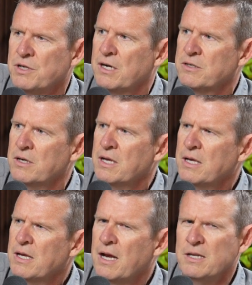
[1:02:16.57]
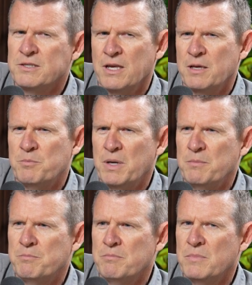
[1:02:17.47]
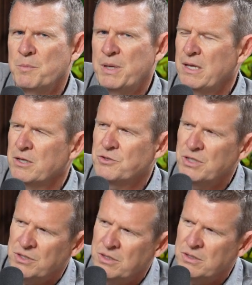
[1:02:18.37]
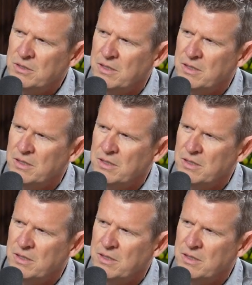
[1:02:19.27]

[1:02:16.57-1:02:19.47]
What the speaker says: doctor? And he's like, my pediatrician,